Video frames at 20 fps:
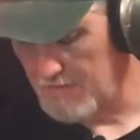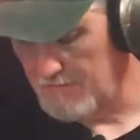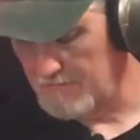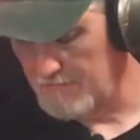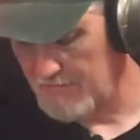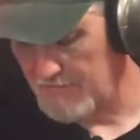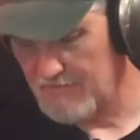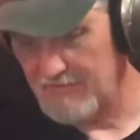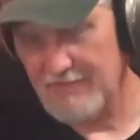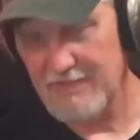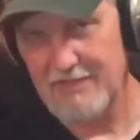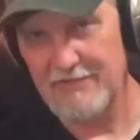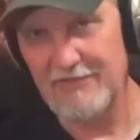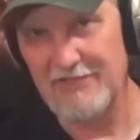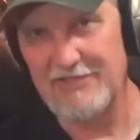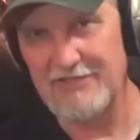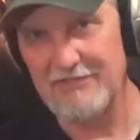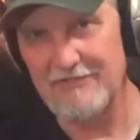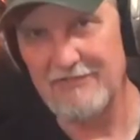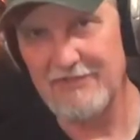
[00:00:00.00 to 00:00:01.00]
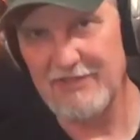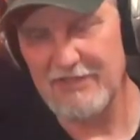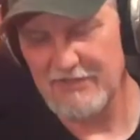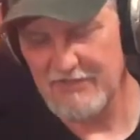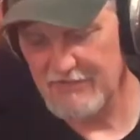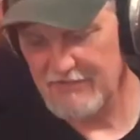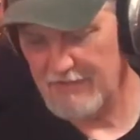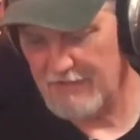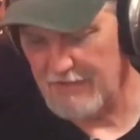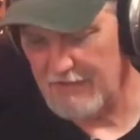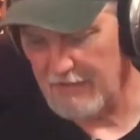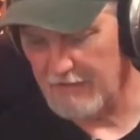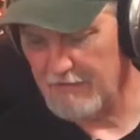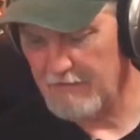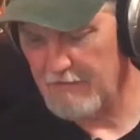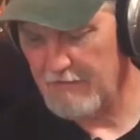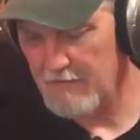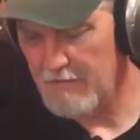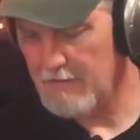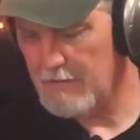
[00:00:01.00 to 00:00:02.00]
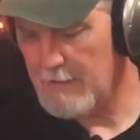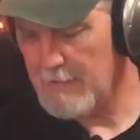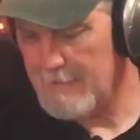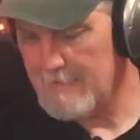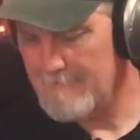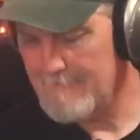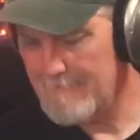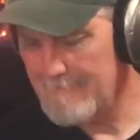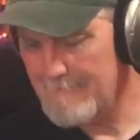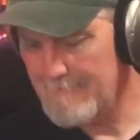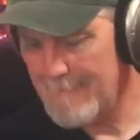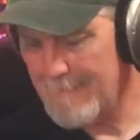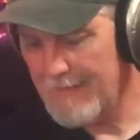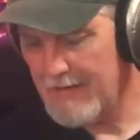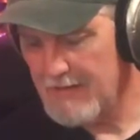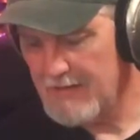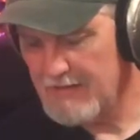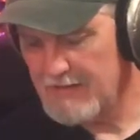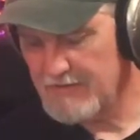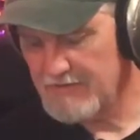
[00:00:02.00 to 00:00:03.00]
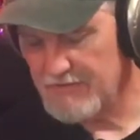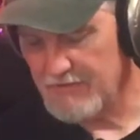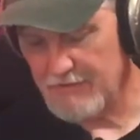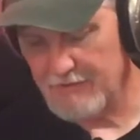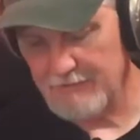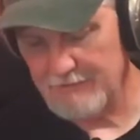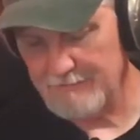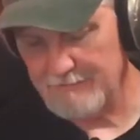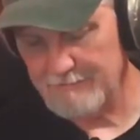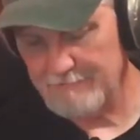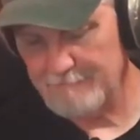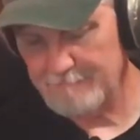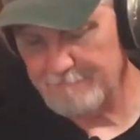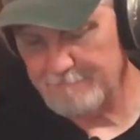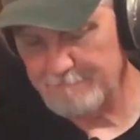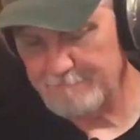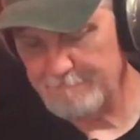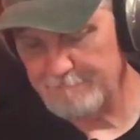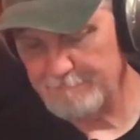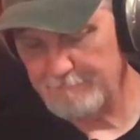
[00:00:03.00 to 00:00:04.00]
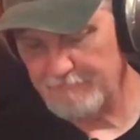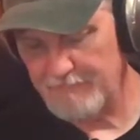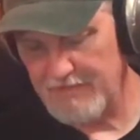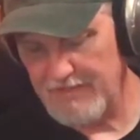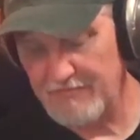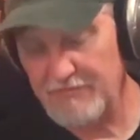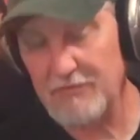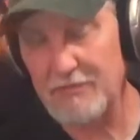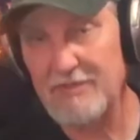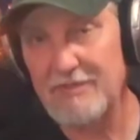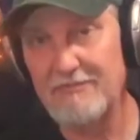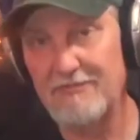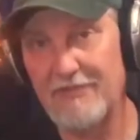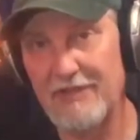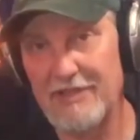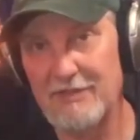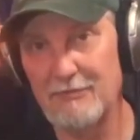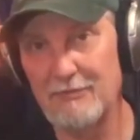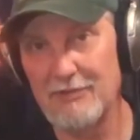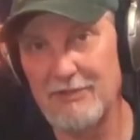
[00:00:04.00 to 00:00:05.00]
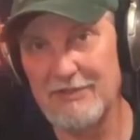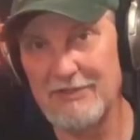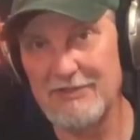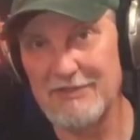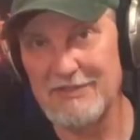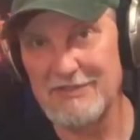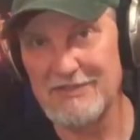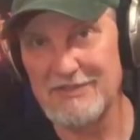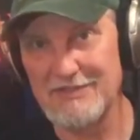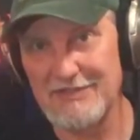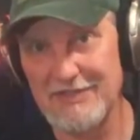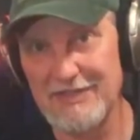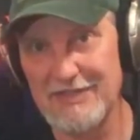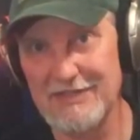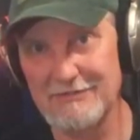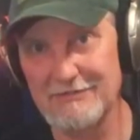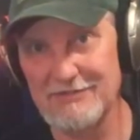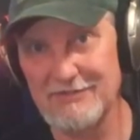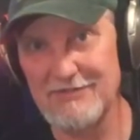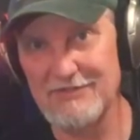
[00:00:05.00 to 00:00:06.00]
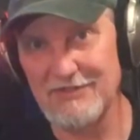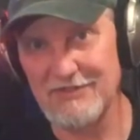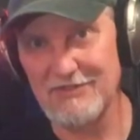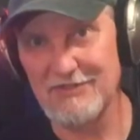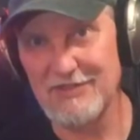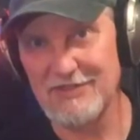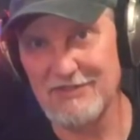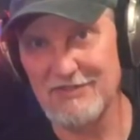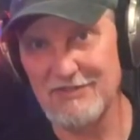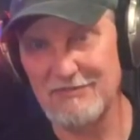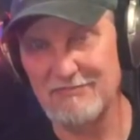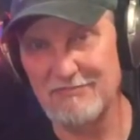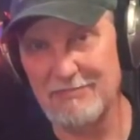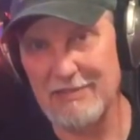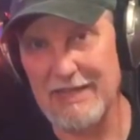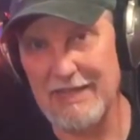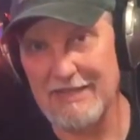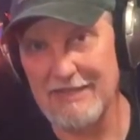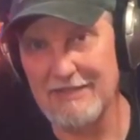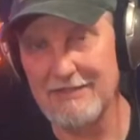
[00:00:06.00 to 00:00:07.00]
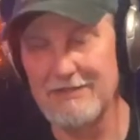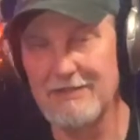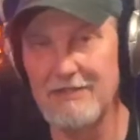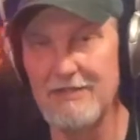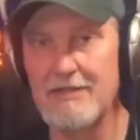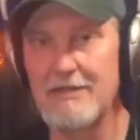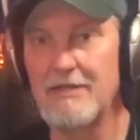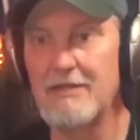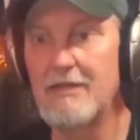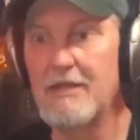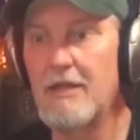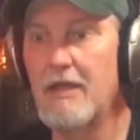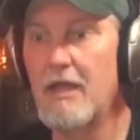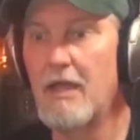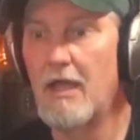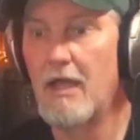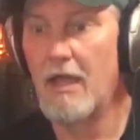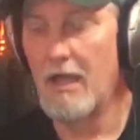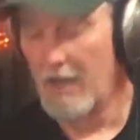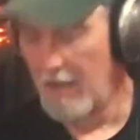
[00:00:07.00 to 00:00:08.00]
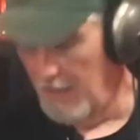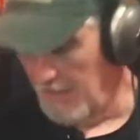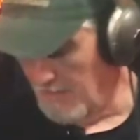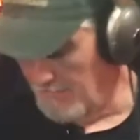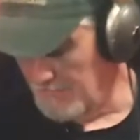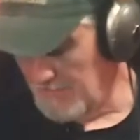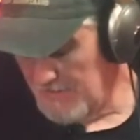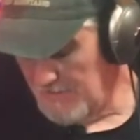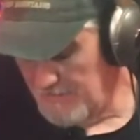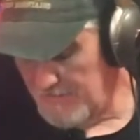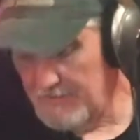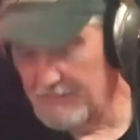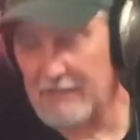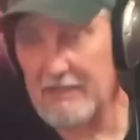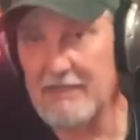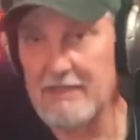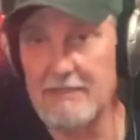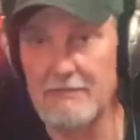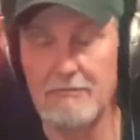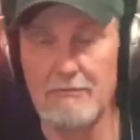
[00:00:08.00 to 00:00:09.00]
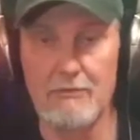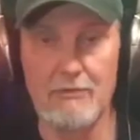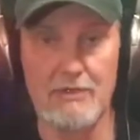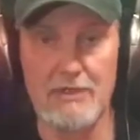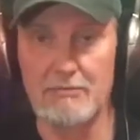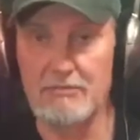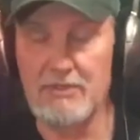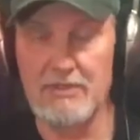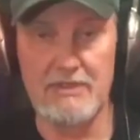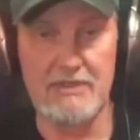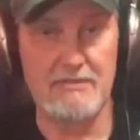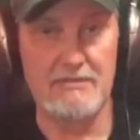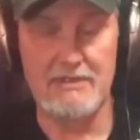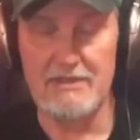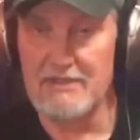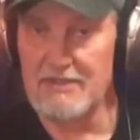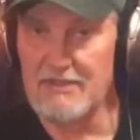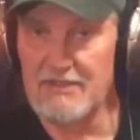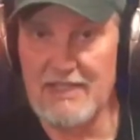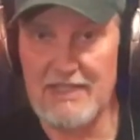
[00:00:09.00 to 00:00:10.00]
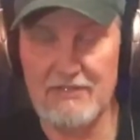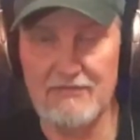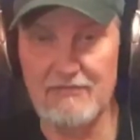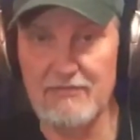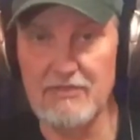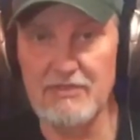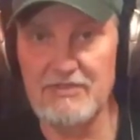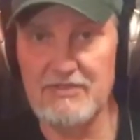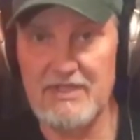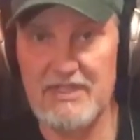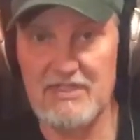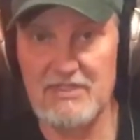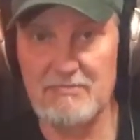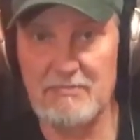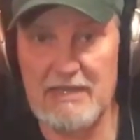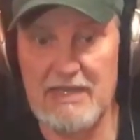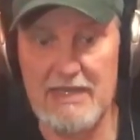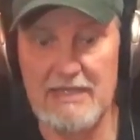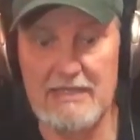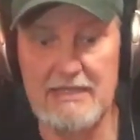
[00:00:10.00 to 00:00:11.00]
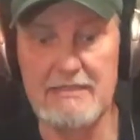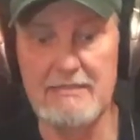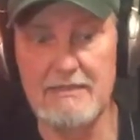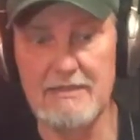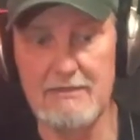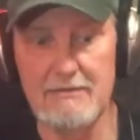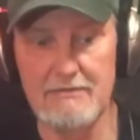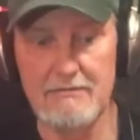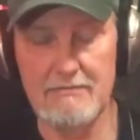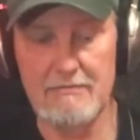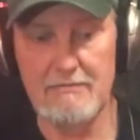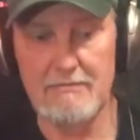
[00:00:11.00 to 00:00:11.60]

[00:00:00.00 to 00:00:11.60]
It's kind of an advanced thing. So if you did find one of these, I would suggest buy it. There again, we're up to the exact full-size body. Now,